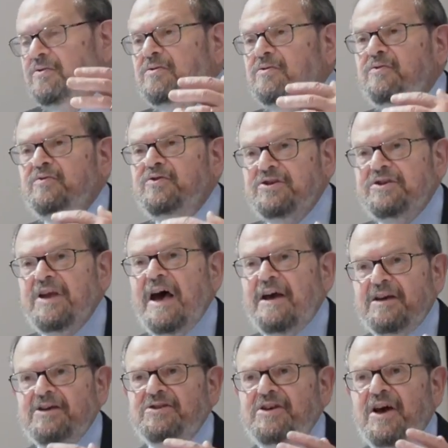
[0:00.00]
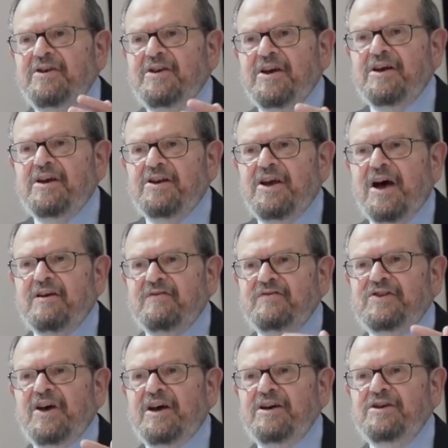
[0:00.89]
whose status I think a lot of
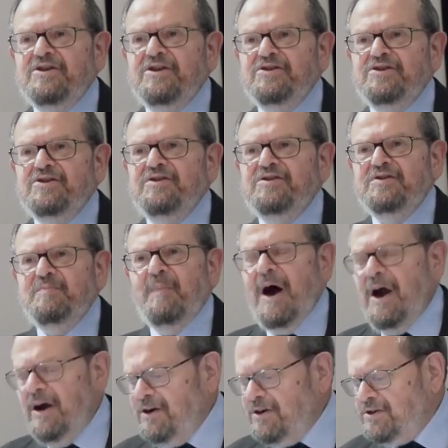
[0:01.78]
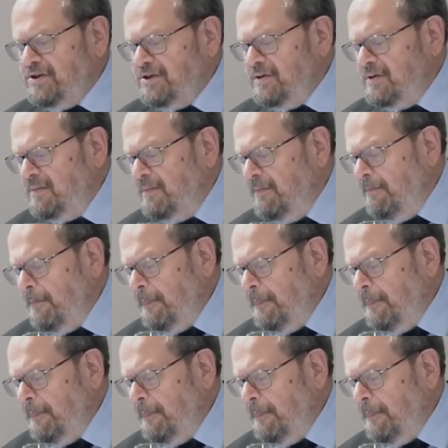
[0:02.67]
scientists aspire to.